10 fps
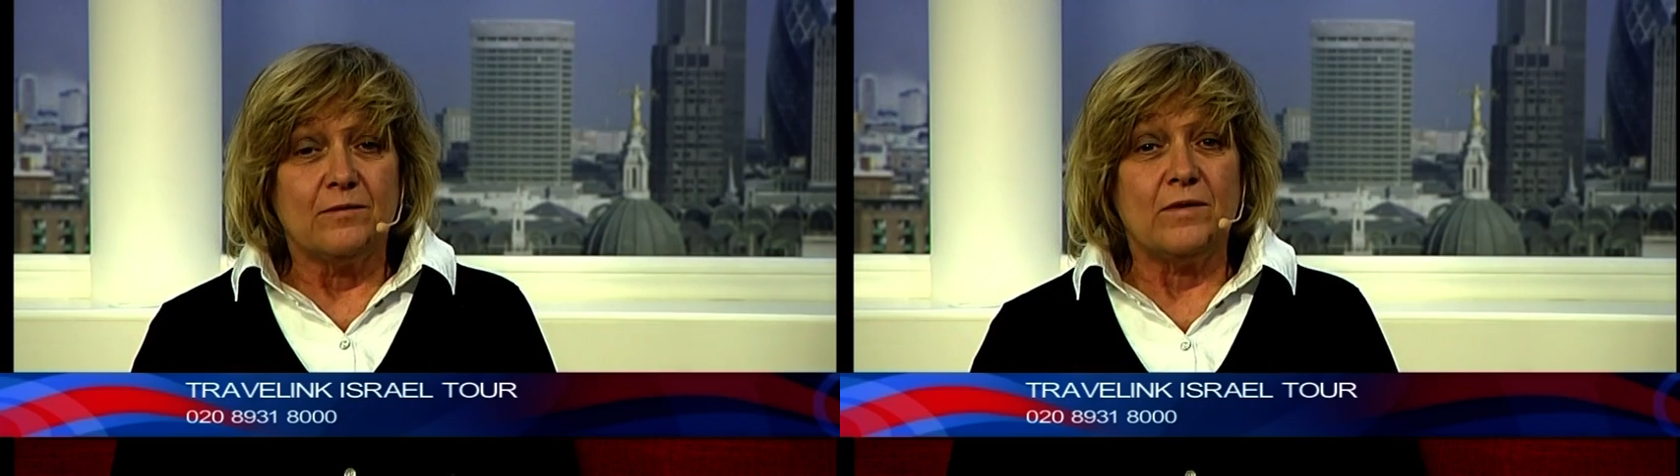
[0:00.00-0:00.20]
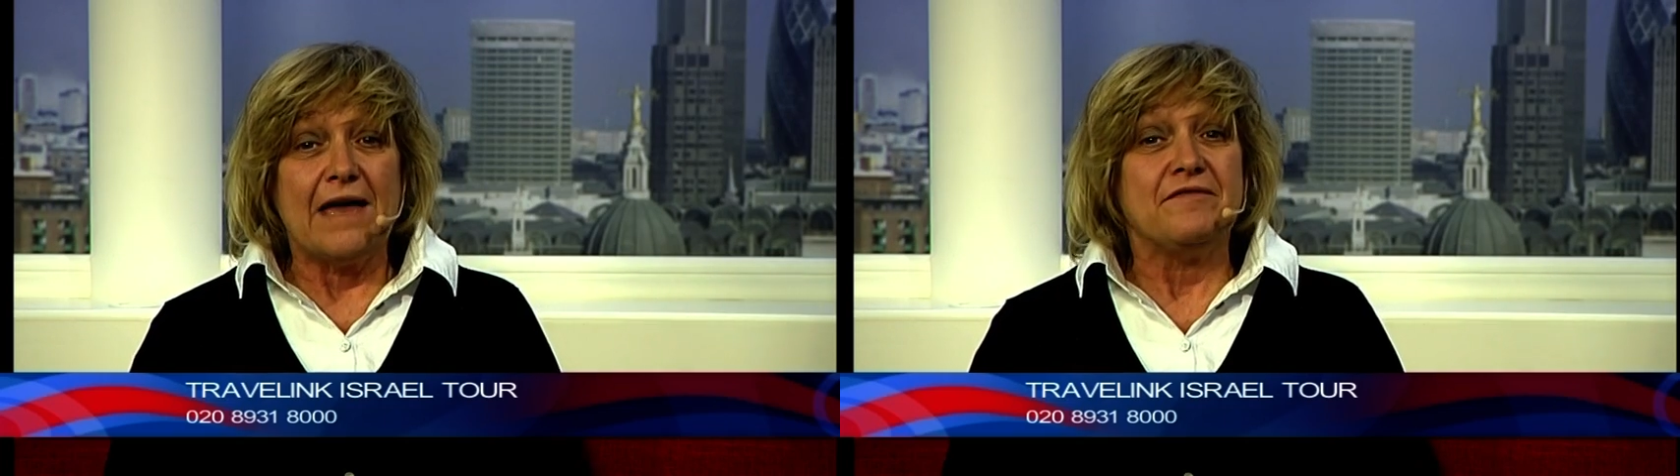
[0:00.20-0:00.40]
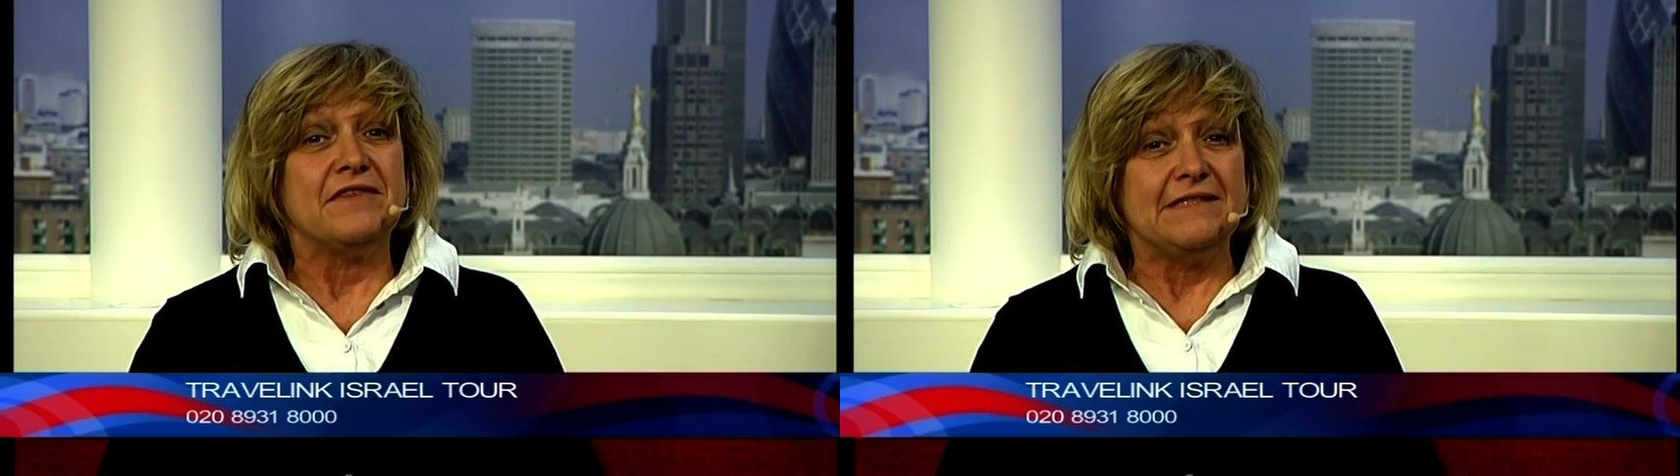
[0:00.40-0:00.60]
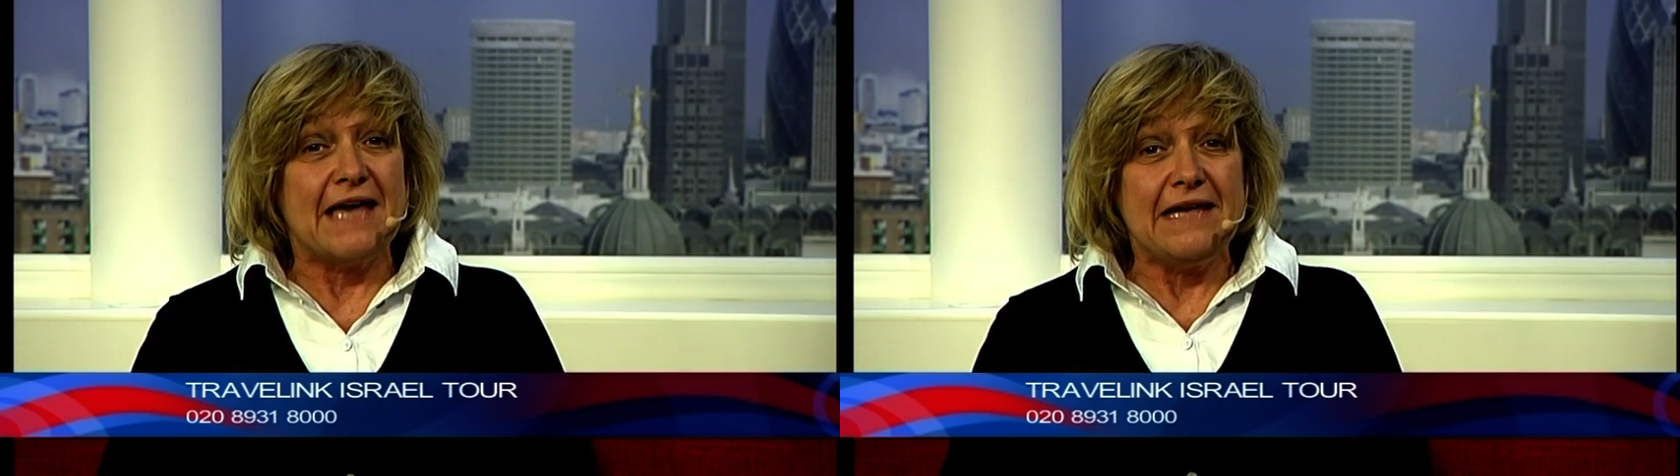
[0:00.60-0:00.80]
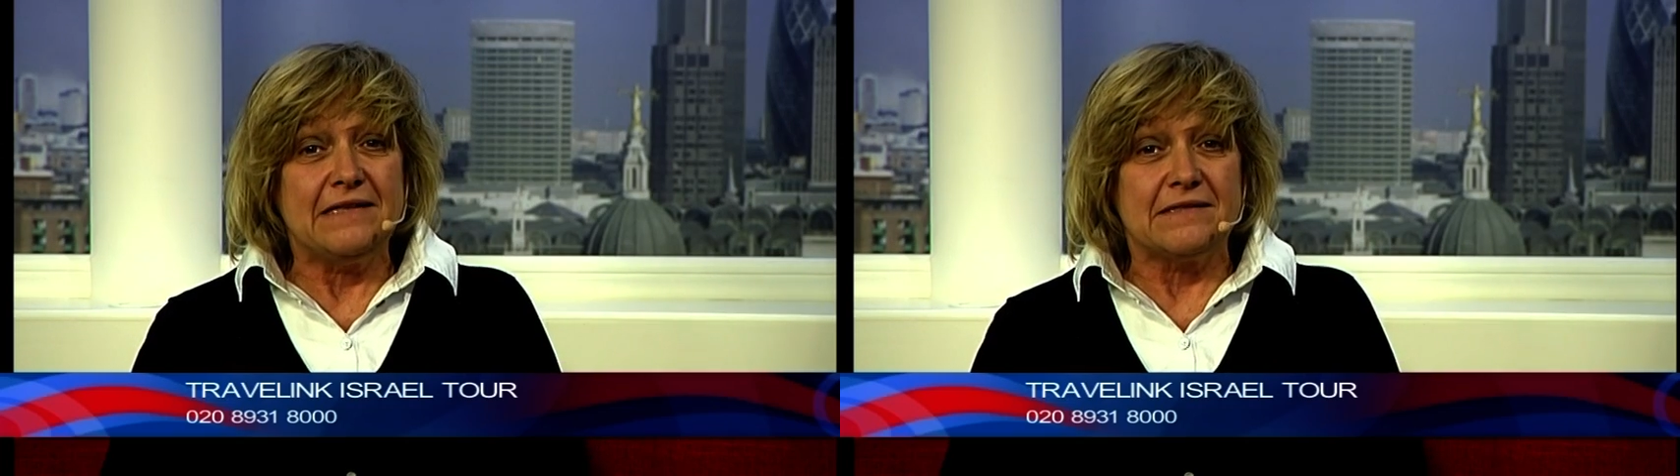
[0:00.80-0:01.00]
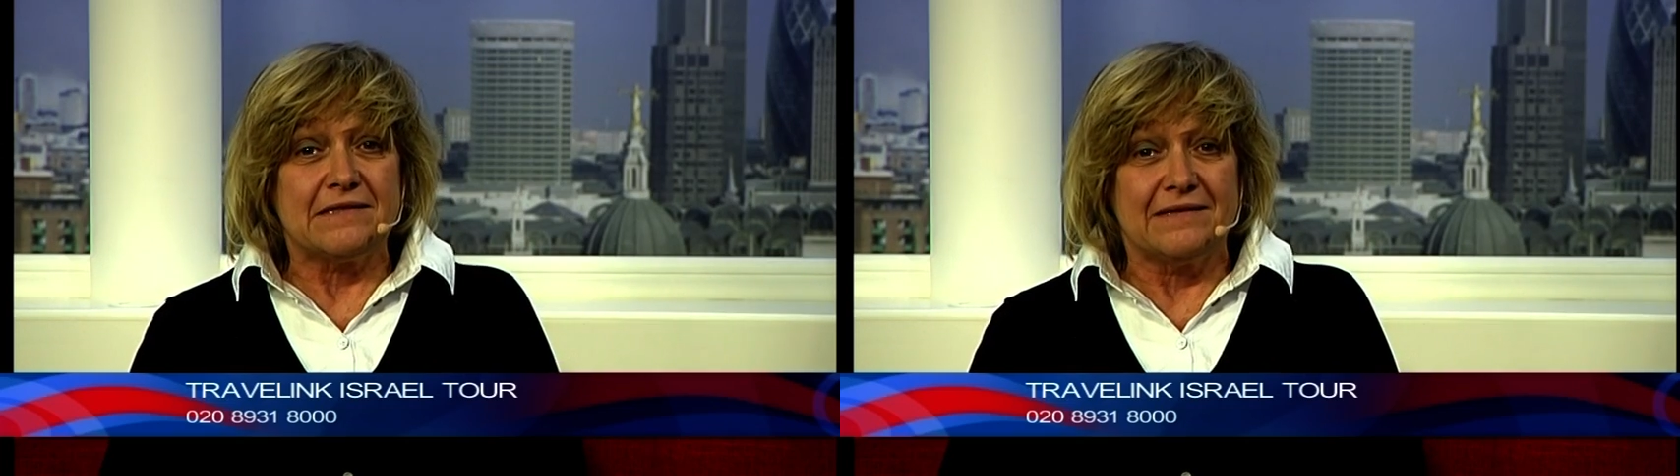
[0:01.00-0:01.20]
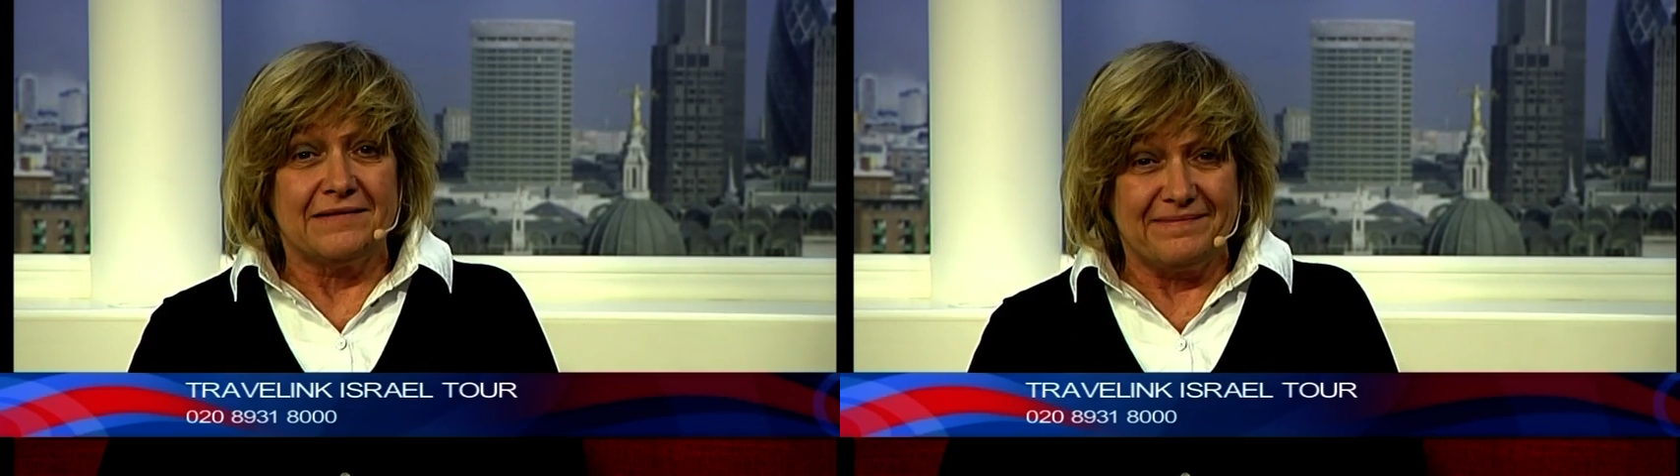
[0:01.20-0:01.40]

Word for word: we have the dates.